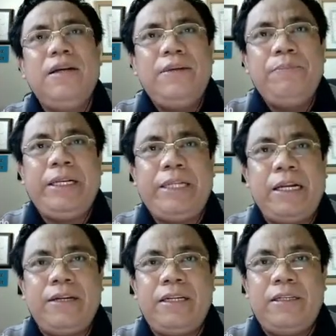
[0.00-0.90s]
mental
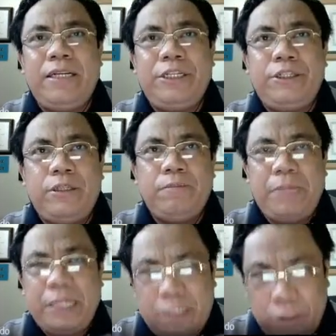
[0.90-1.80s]
retardation
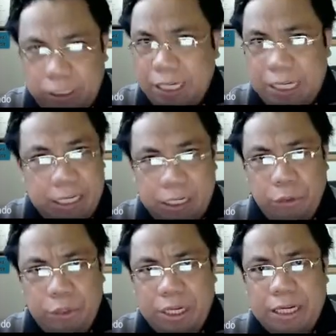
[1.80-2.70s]
means to say that
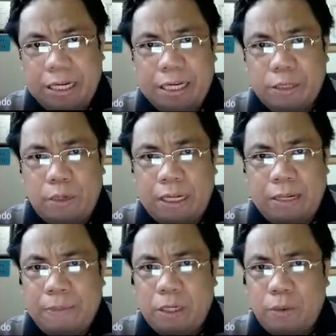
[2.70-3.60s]
you cannot actually
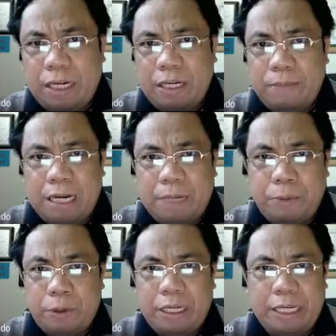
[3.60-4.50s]
eventually develop
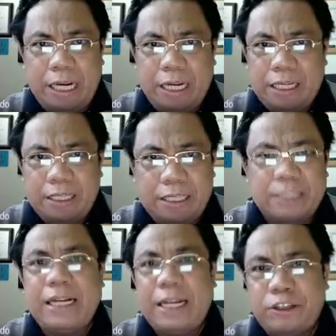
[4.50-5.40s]
your intelligence as
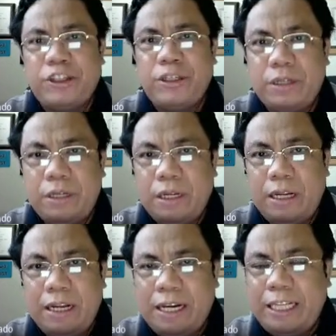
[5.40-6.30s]
such.
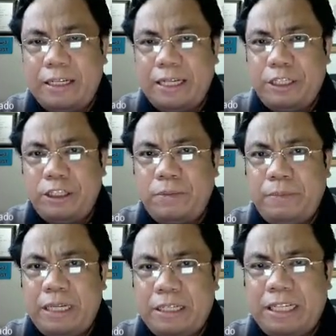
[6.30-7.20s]
Retardation
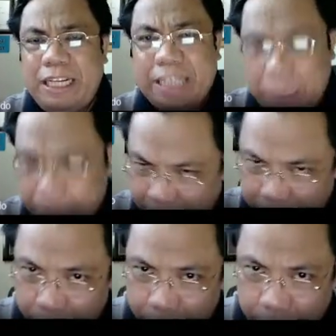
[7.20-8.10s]
means stopping
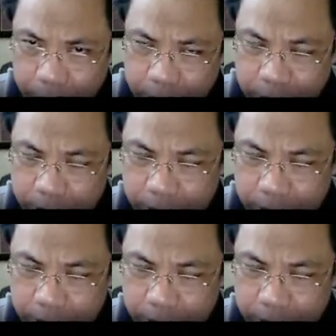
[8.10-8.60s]
the growth.